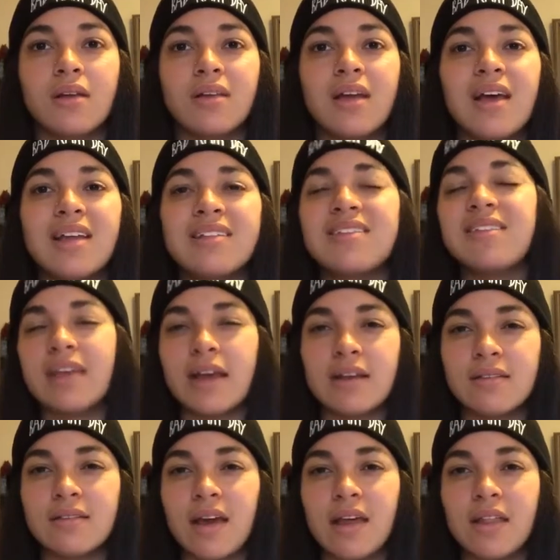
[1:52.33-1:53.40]
not insane
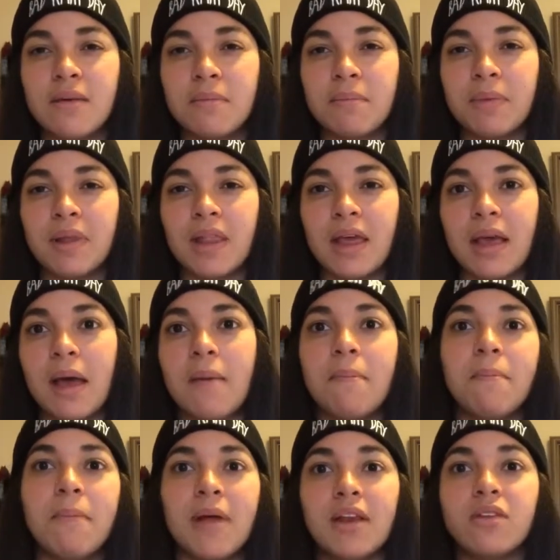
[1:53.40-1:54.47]
asylum, but like a
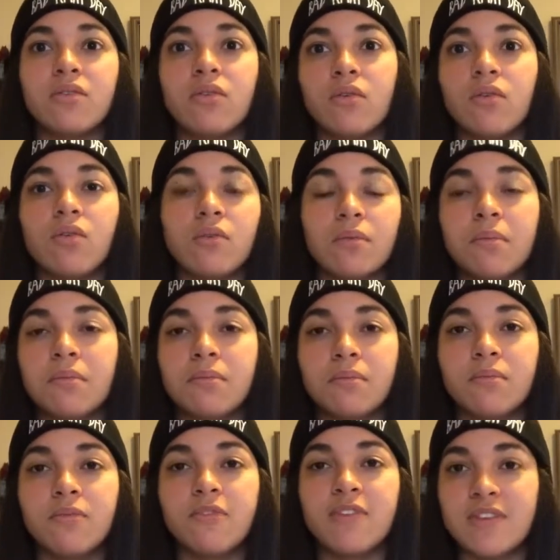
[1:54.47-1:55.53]
mental
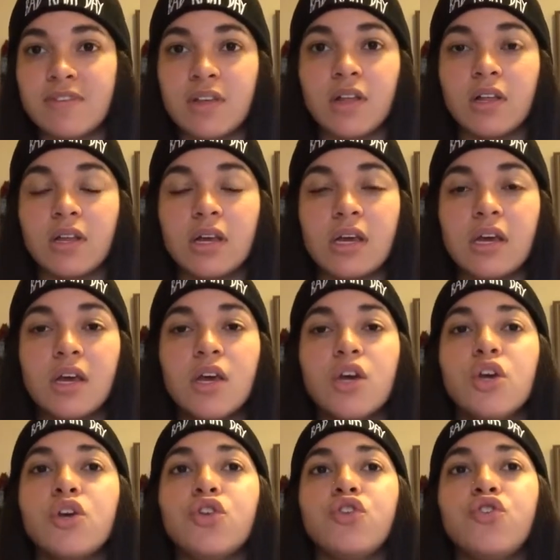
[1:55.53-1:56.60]
facility
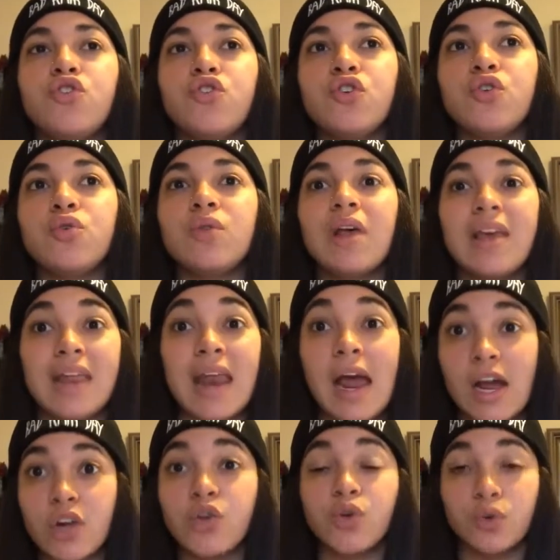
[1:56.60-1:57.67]
to like an
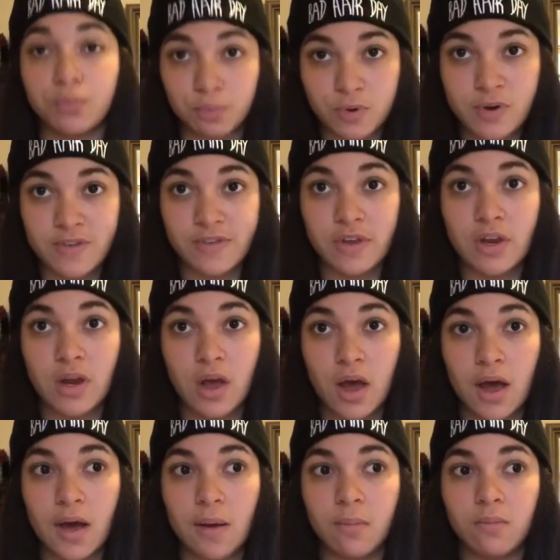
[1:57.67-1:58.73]
actual prison,
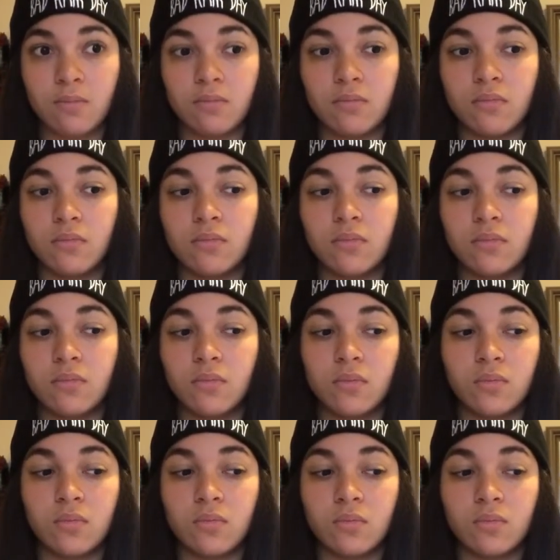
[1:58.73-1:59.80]
um,
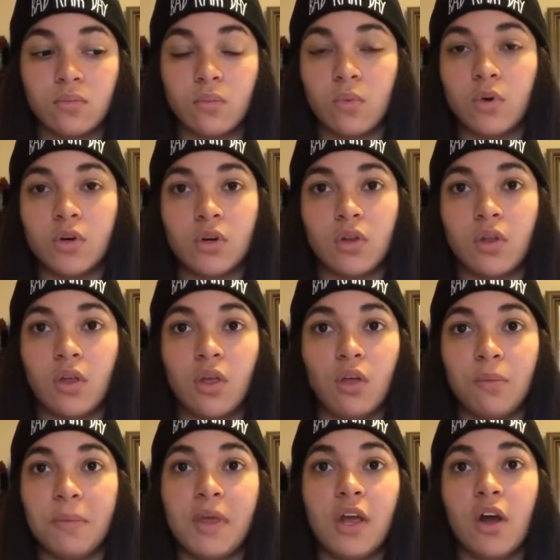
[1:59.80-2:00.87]
where
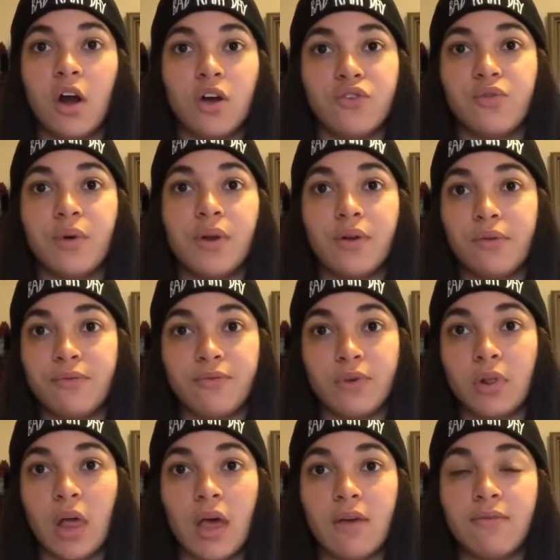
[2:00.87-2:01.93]
he'll be incarcerated
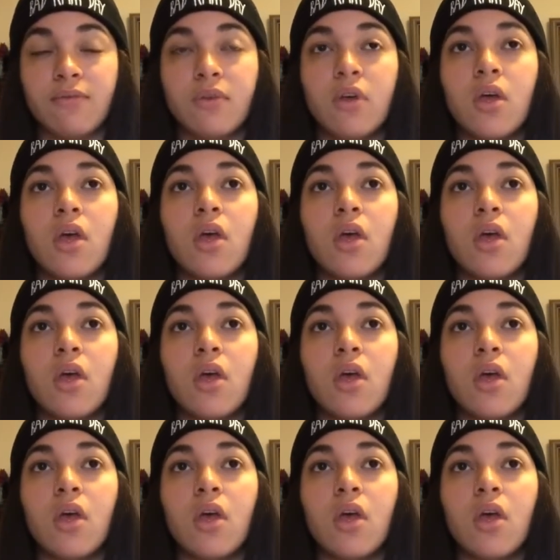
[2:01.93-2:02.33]
for life.